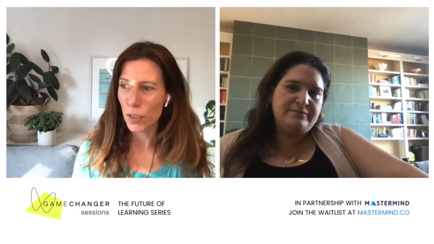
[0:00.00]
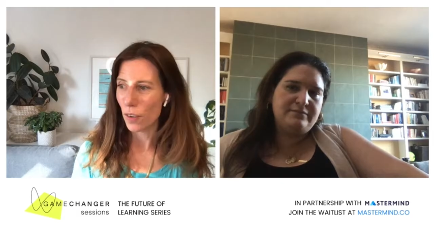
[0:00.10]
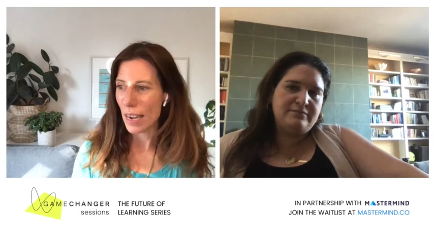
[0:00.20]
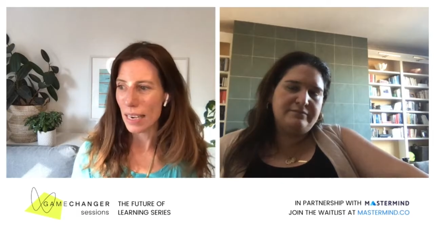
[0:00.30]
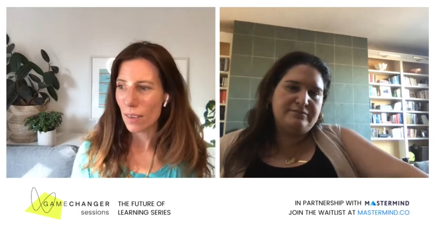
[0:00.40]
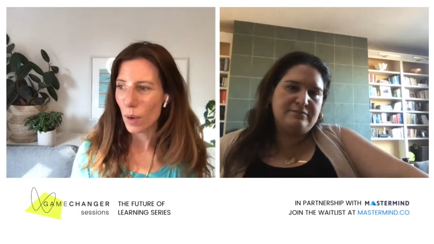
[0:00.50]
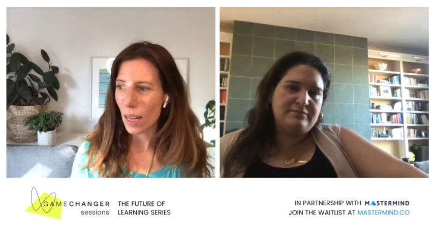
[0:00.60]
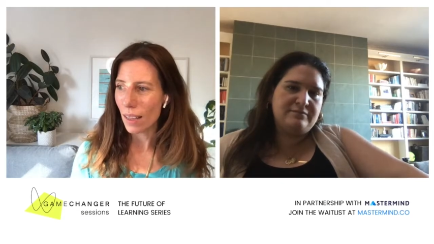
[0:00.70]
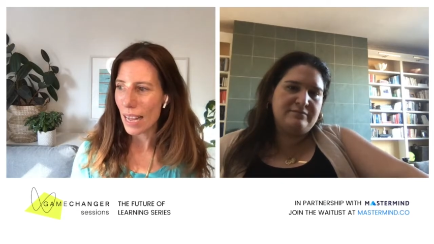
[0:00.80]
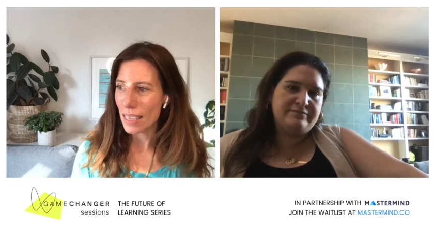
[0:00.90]
Speaker 1: great.
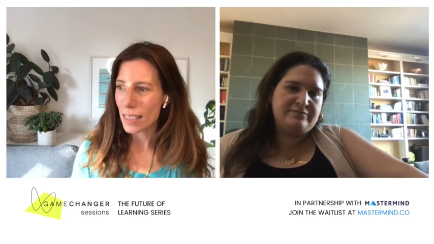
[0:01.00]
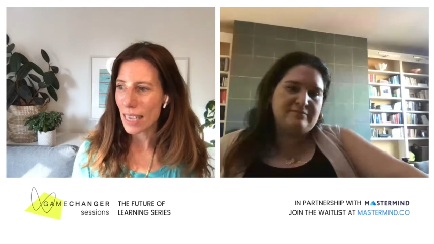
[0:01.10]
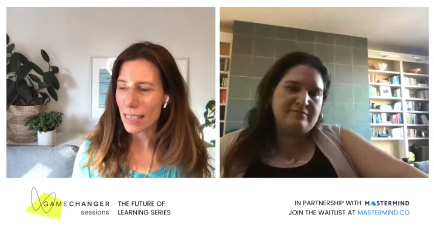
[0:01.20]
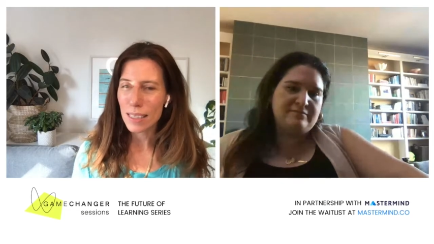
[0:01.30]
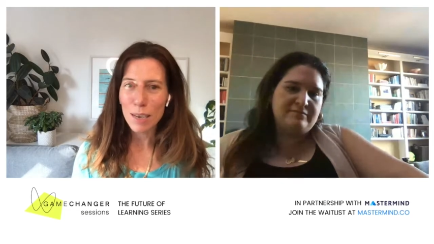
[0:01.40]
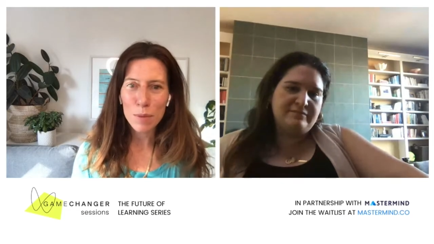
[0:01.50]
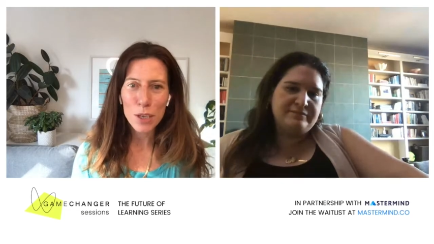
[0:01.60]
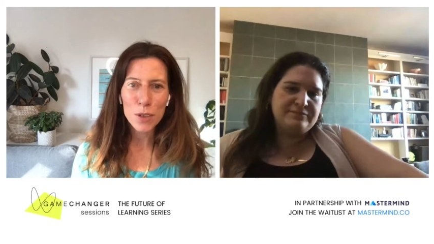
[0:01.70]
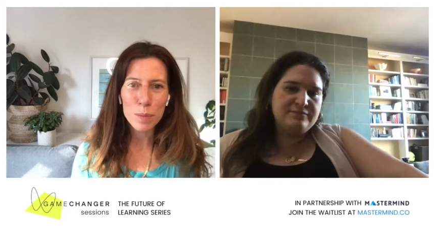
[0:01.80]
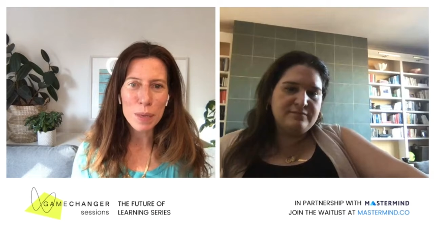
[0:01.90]
Well, as as somebody
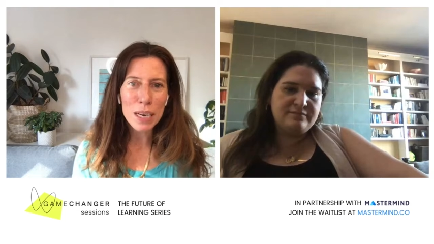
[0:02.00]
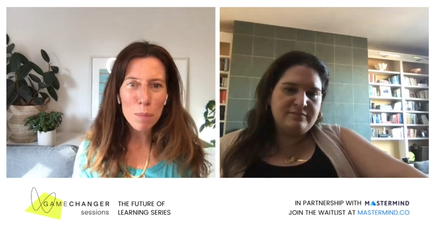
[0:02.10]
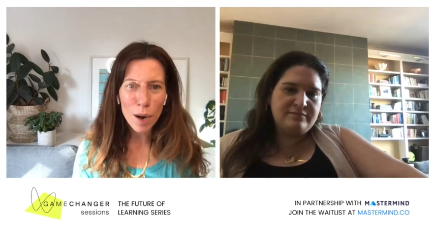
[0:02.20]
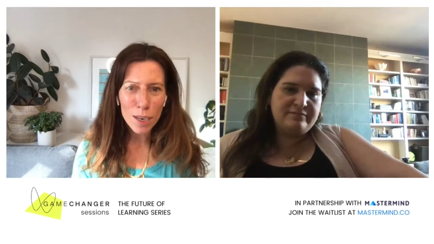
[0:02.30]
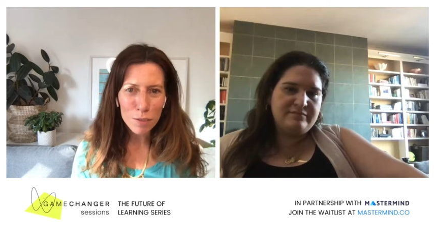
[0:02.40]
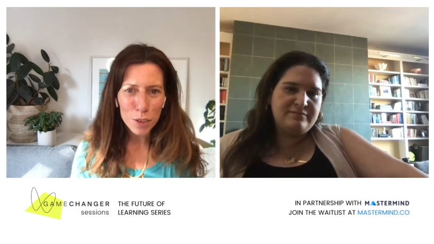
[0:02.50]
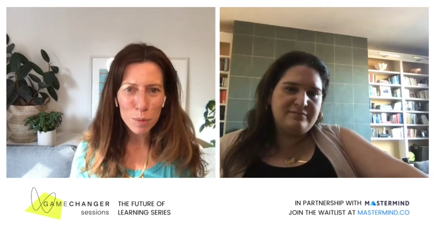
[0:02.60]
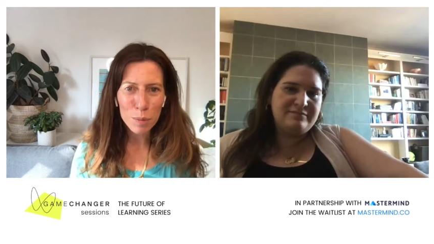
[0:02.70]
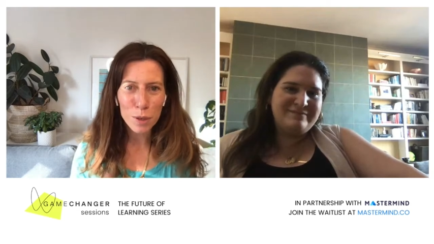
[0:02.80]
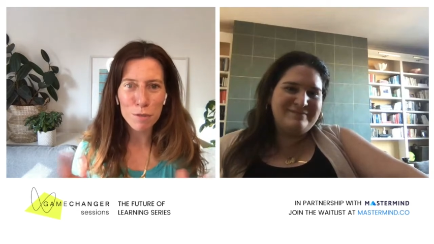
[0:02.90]
who's been a part of your
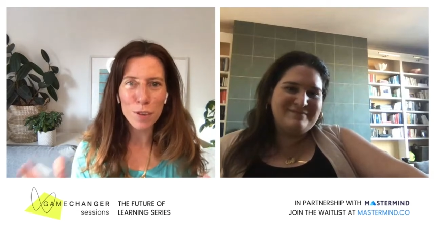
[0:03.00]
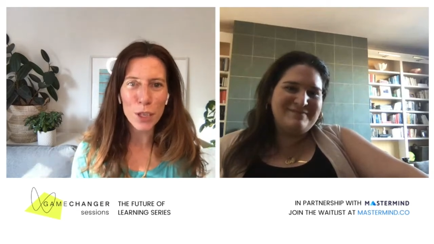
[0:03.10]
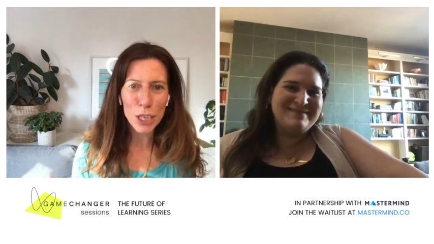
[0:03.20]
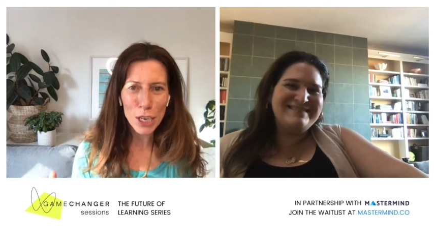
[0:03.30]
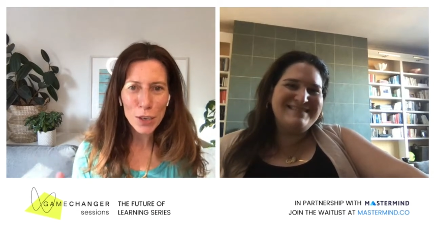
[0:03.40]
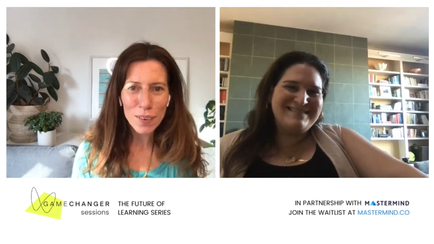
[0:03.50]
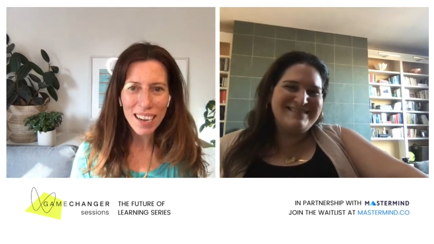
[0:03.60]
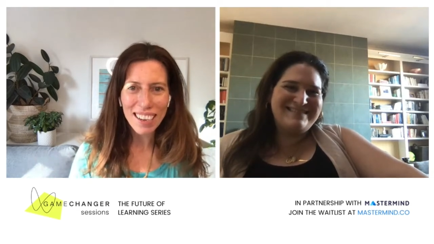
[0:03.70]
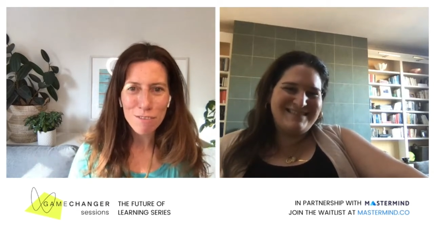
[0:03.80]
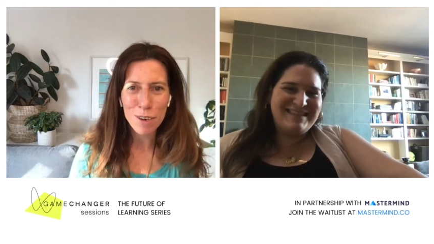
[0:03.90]
portfolio
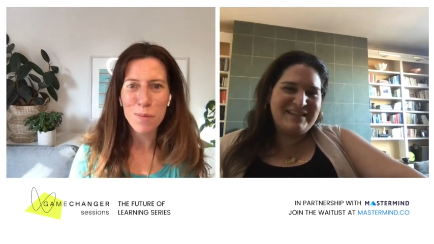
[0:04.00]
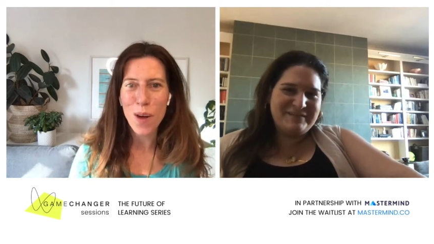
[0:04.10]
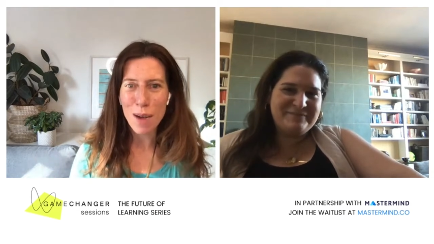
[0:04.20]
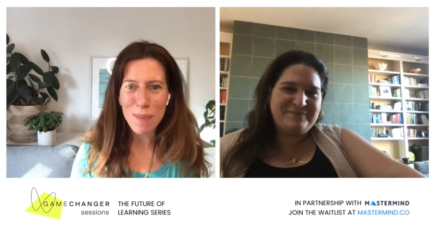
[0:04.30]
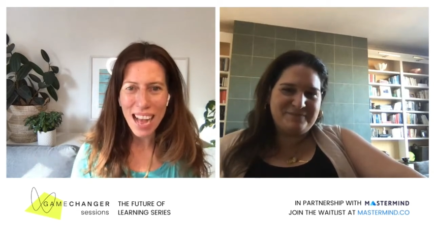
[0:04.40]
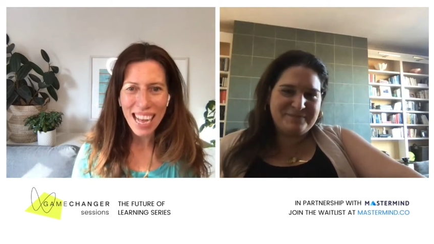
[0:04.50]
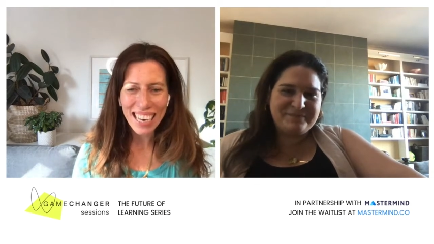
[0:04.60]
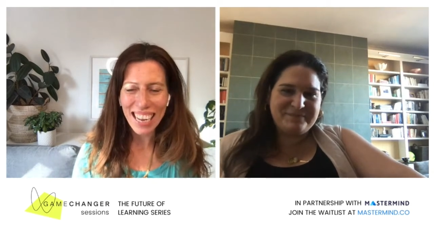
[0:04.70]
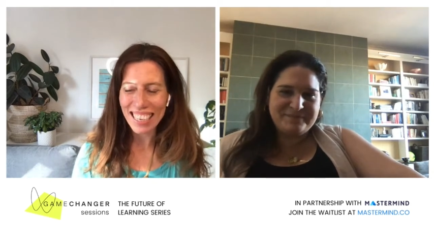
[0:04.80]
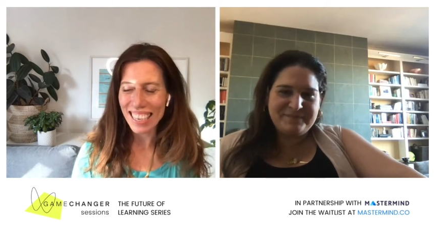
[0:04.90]
uh, from Wattpad,
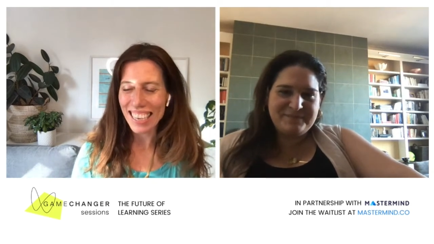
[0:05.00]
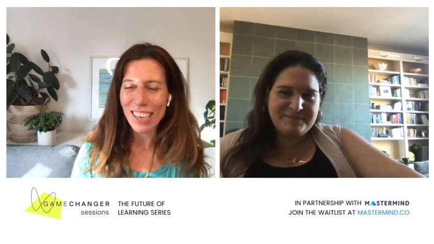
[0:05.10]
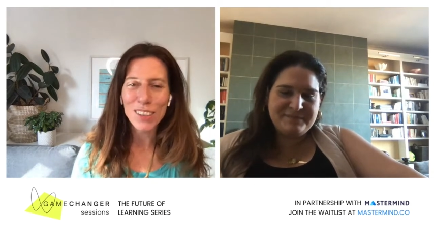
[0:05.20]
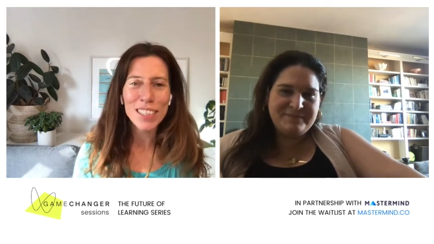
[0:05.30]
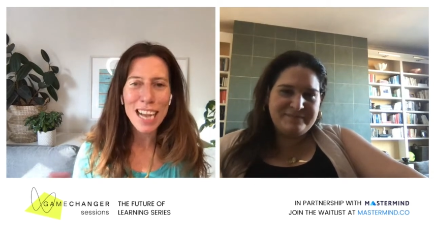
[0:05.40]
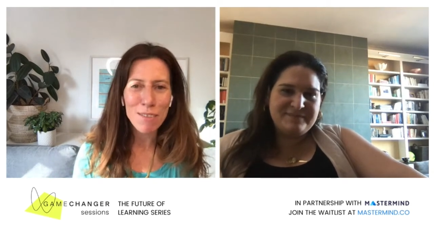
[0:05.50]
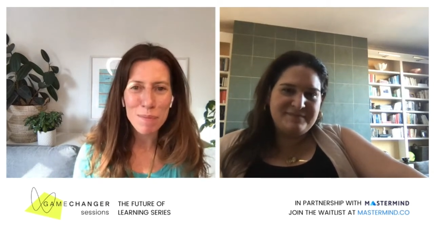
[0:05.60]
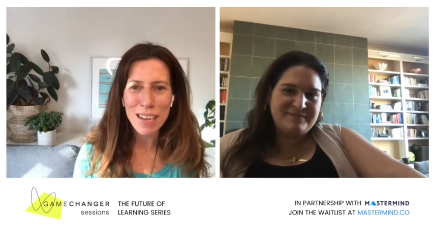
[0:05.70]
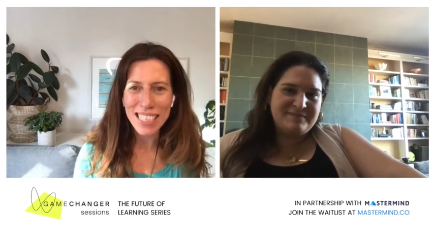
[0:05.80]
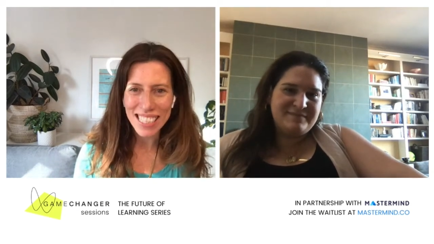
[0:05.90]
I, I, only have
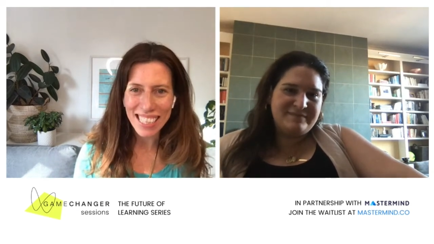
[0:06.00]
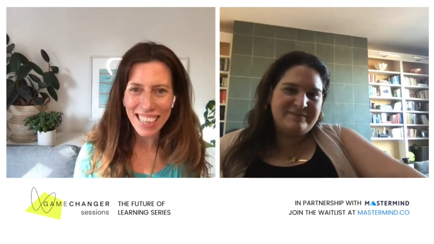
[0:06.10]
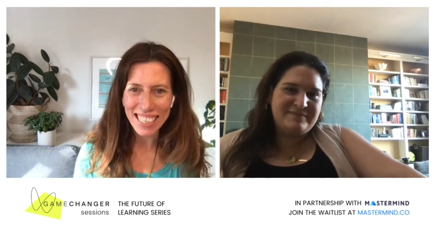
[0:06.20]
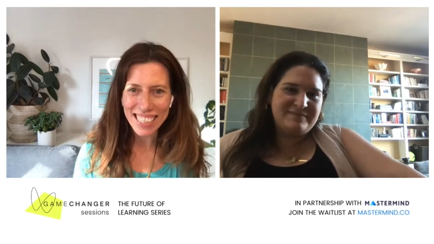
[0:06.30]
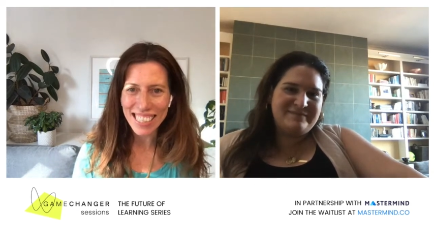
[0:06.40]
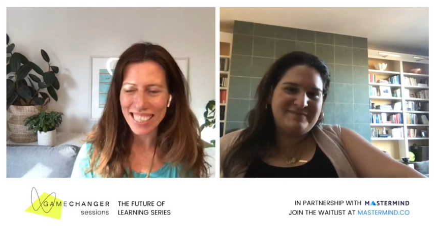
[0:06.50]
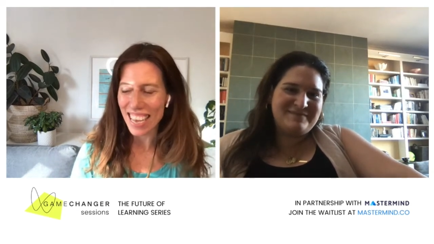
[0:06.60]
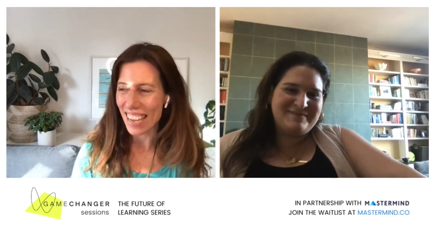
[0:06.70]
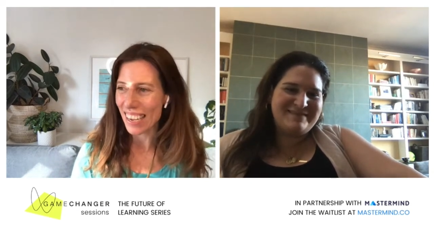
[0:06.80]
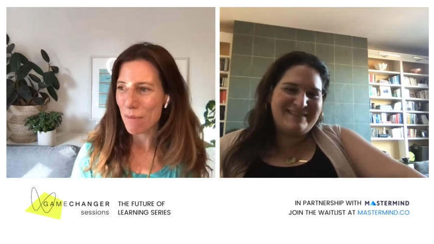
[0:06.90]
amazing things to
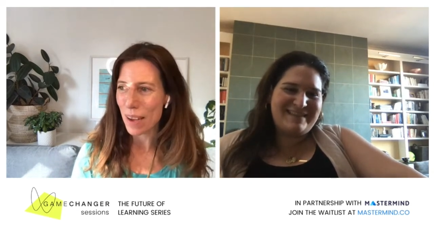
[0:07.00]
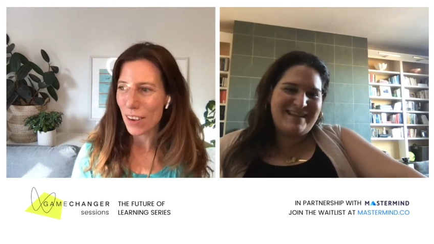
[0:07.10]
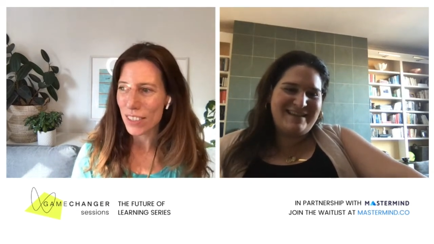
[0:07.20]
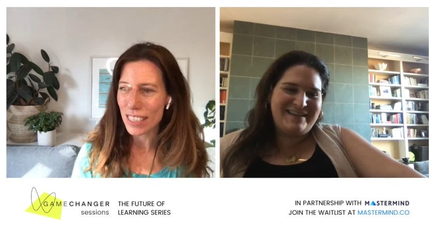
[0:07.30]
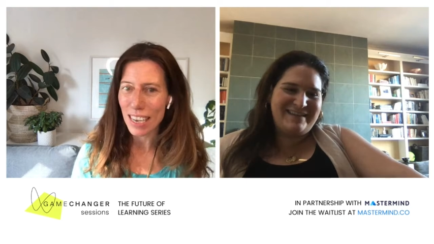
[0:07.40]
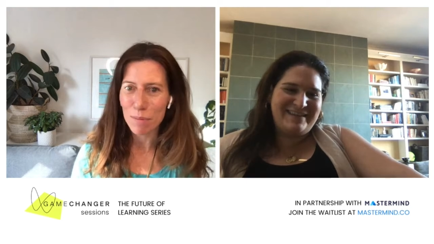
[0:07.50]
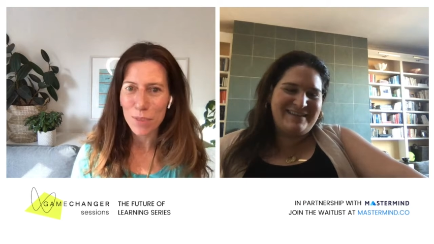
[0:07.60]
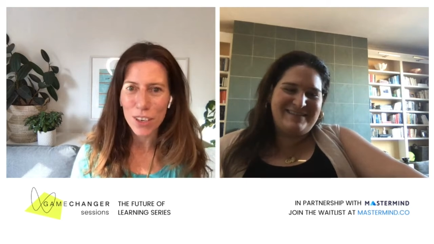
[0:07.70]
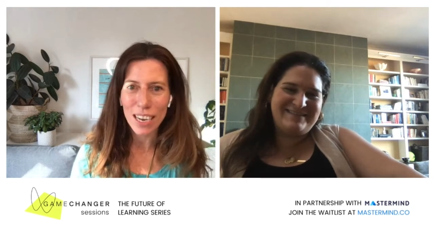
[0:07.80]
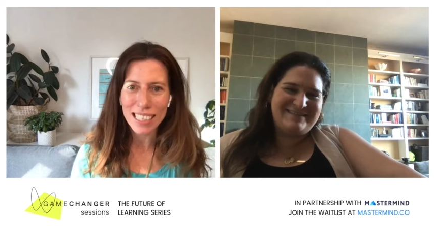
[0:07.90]
say about um,
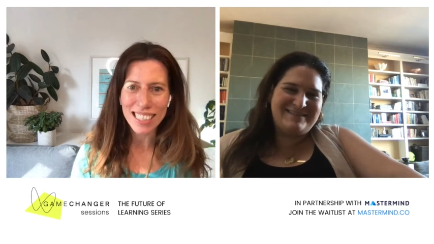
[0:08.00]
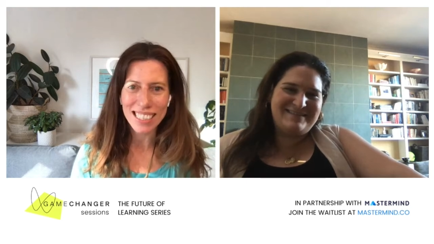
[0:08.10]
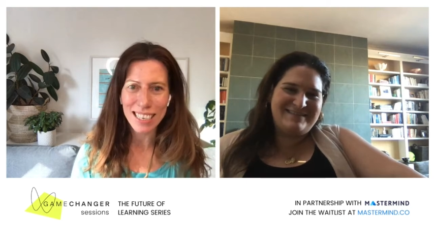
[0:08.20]
you guys.